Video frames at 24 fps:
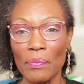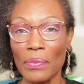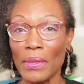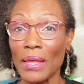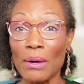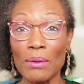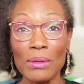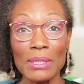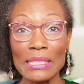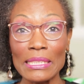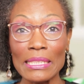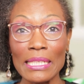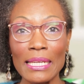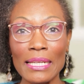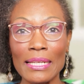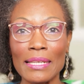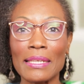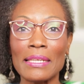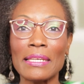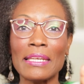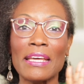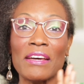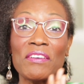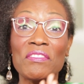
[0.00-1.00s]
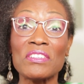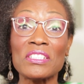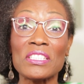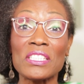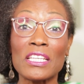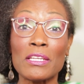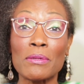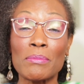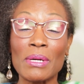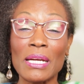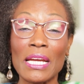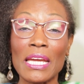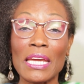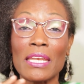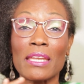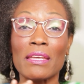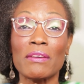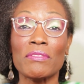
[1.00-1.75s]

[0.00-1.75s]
That was it. Never seen him again.